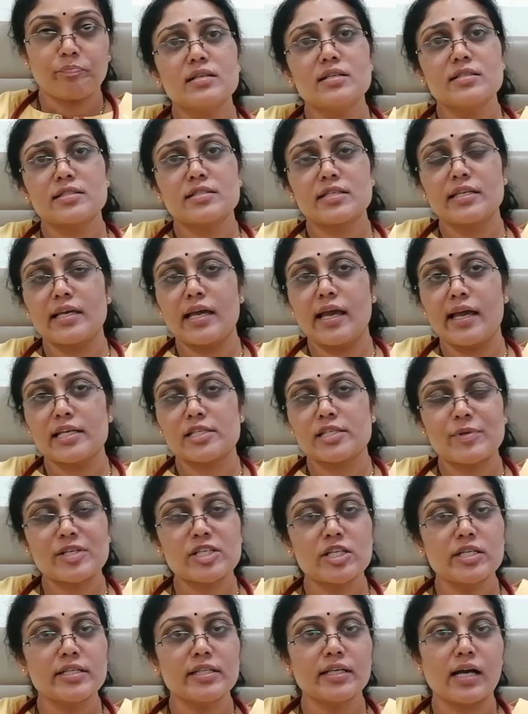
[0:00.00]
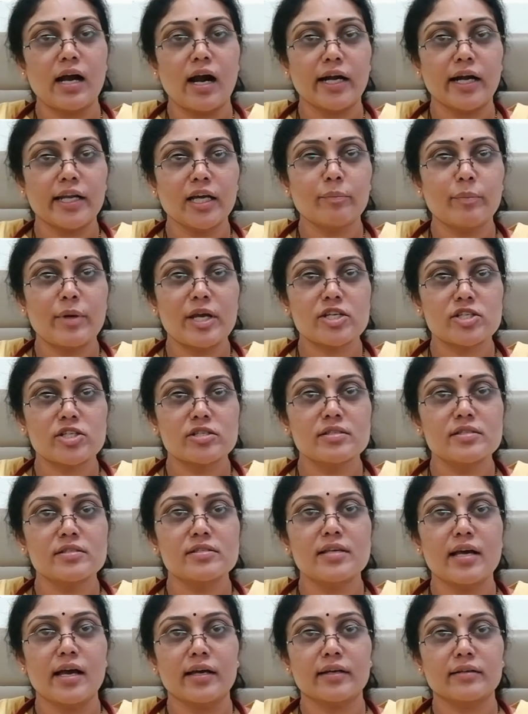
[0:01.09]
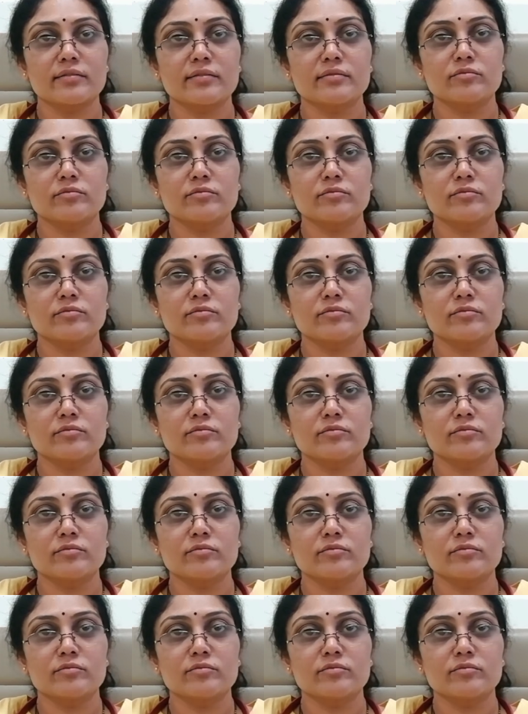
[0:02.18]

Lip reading: See, especially the cardiac patients, they are